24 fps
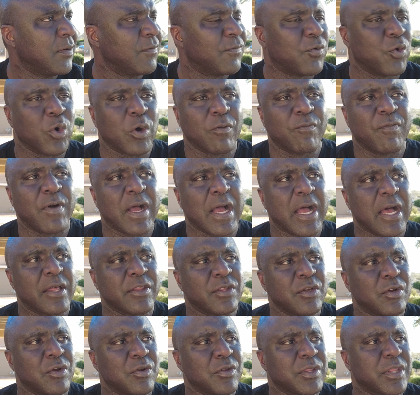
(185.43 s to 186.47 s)

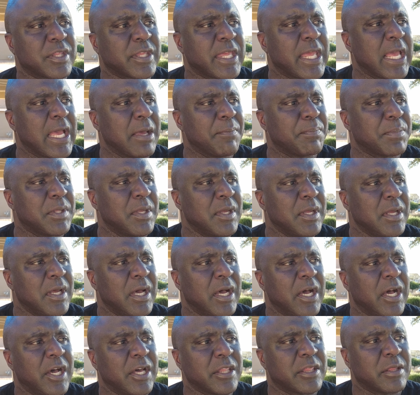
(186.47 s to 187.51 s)
forefathers kept
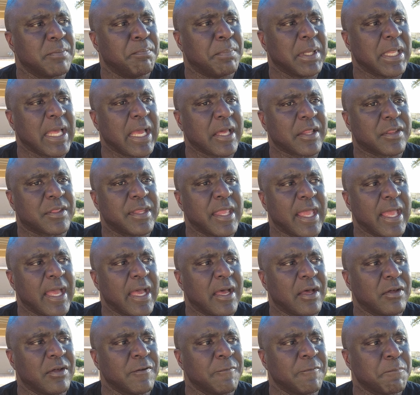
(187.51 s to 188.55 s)
us blacks
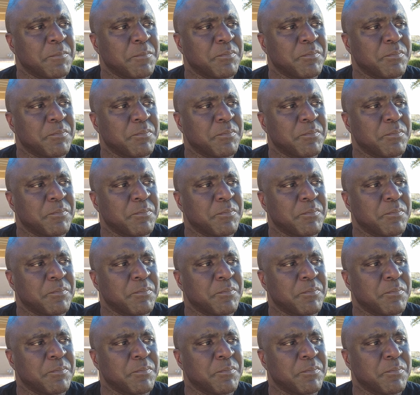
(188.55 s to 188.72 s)
down.